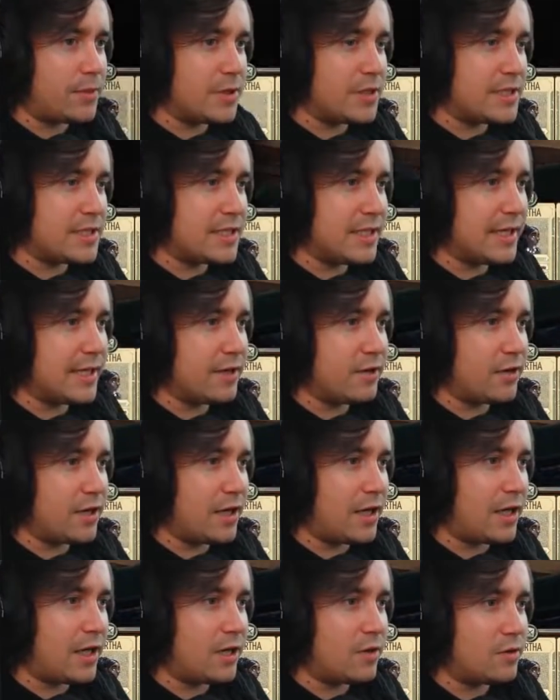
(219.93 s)
you silly
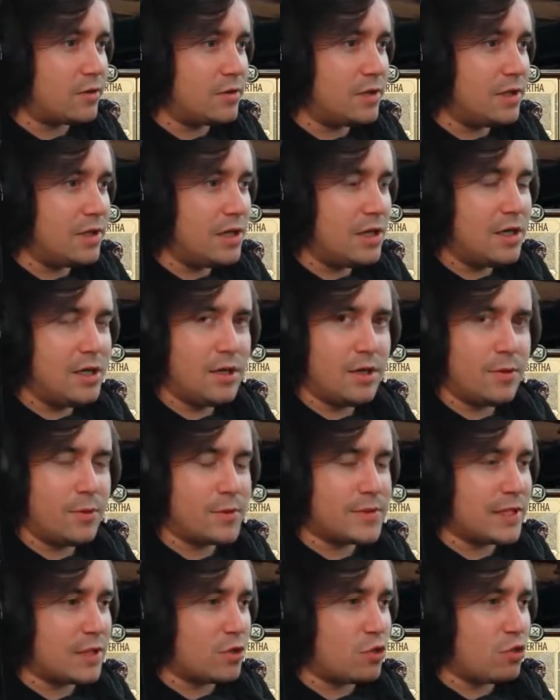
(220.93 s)
clown. I
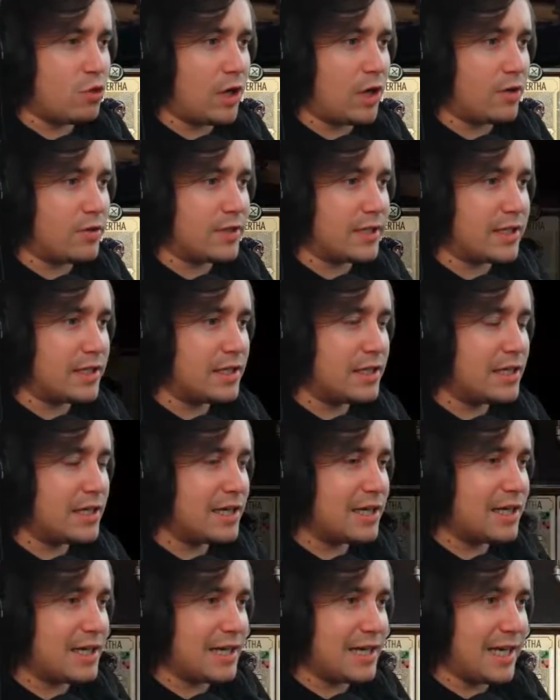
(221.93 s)
almost said crown then.
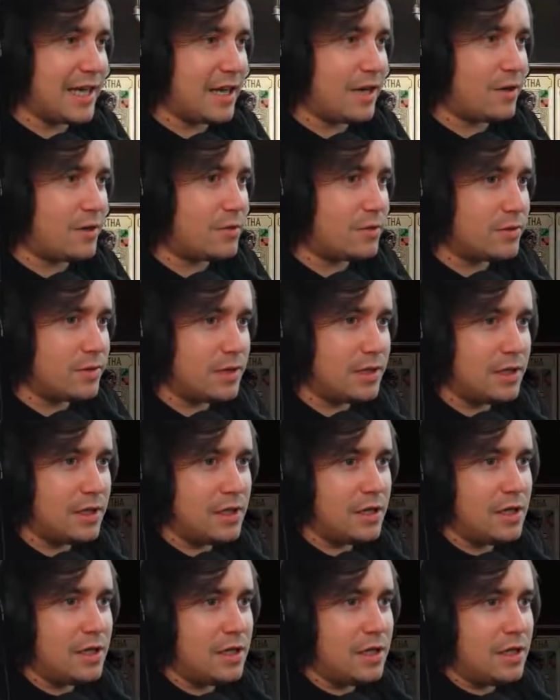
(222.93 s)
Clown?
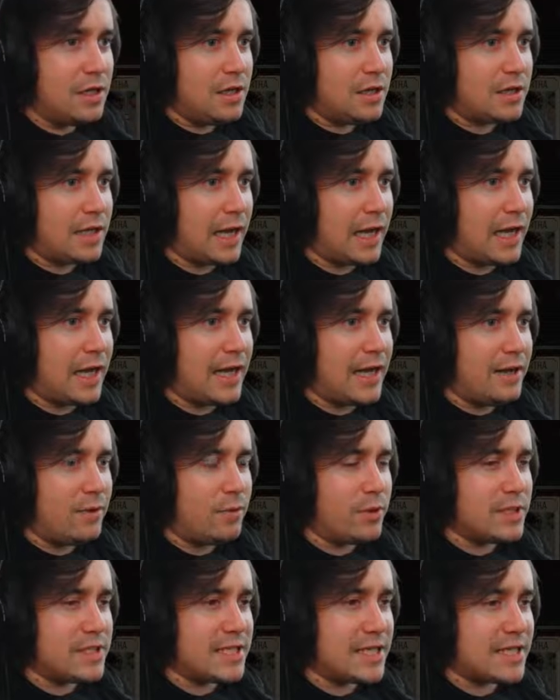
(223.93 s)
Okay,
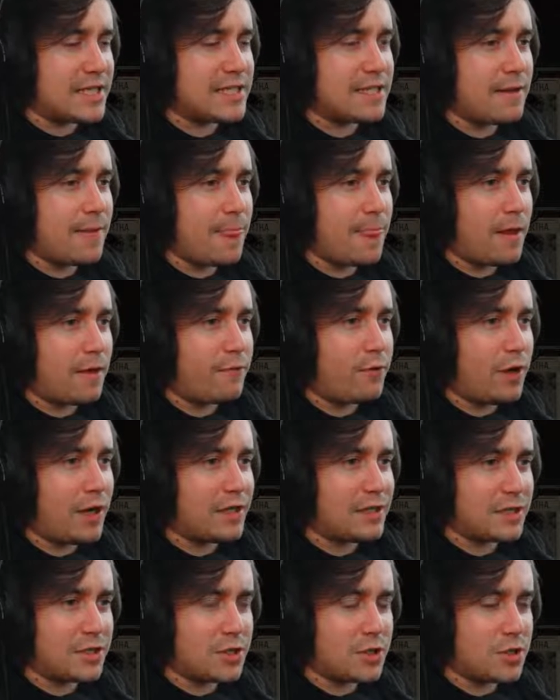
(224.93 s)
what is this? I thought I
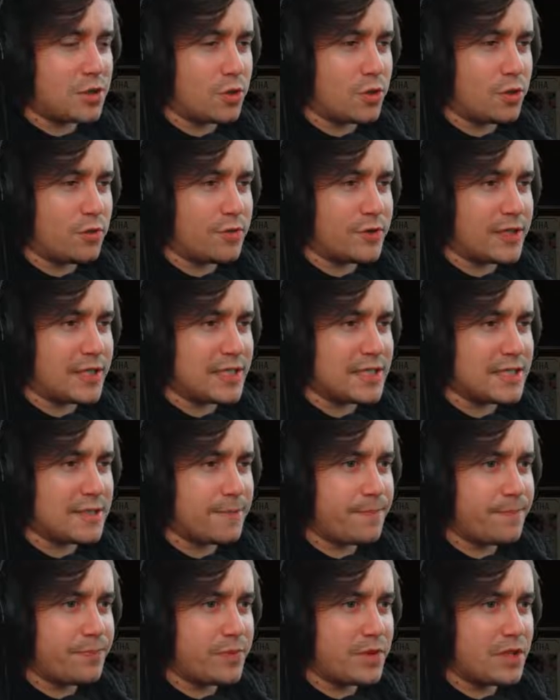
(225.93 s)
had a tutorial for this.
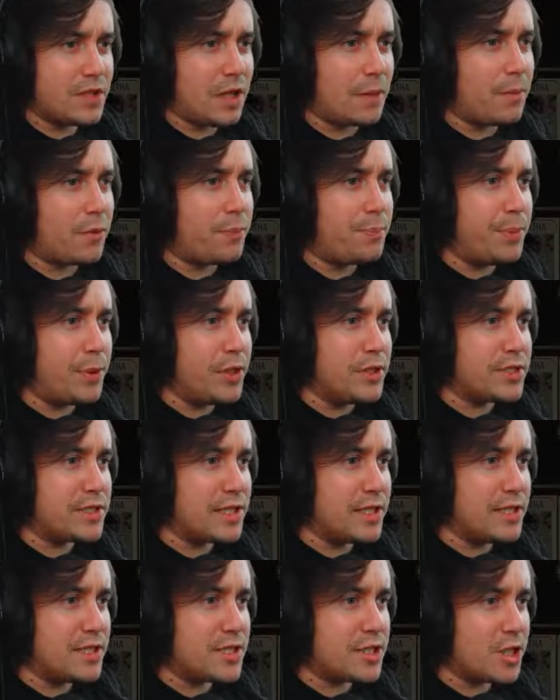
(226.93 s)
Number of
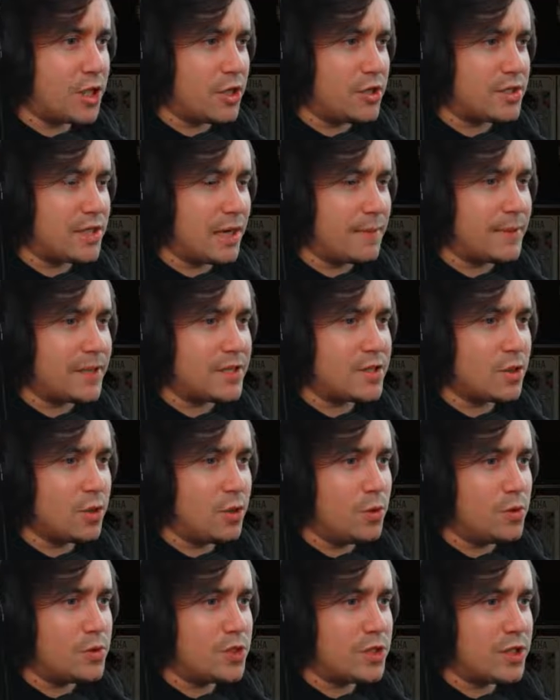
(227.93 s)
boosters shows how many
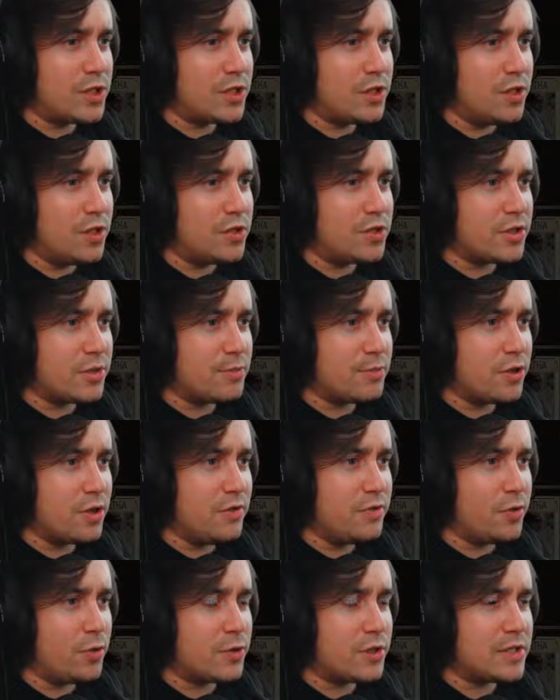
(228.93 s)
tools you can use to
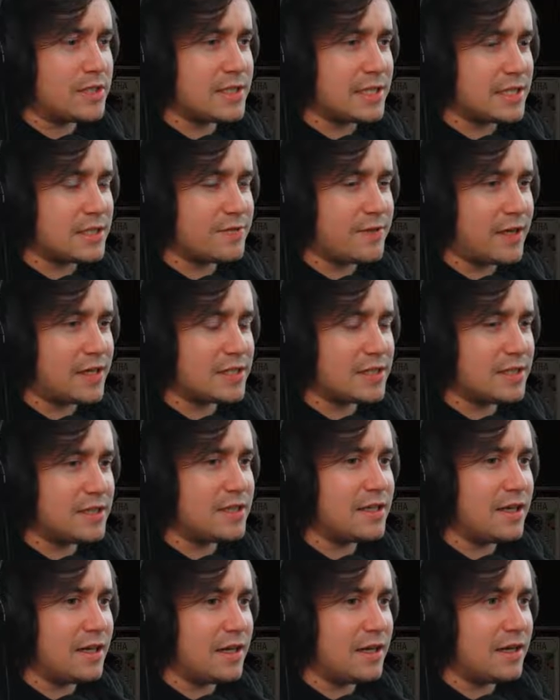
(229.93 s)
improve audience satisfaction,
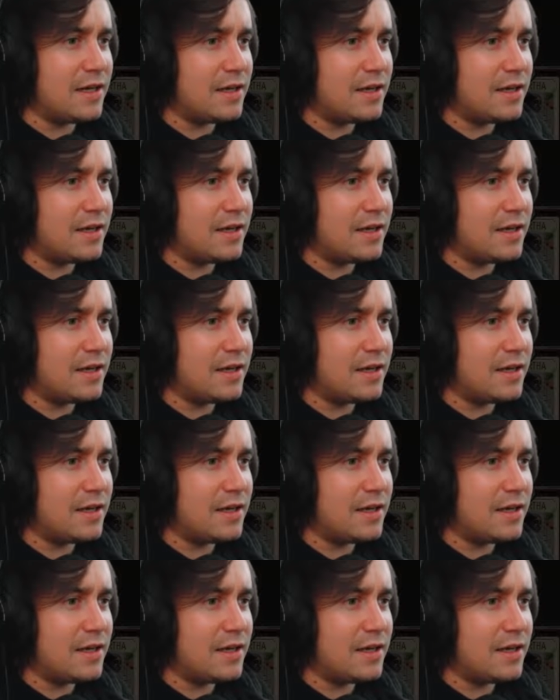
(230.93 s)
yeah?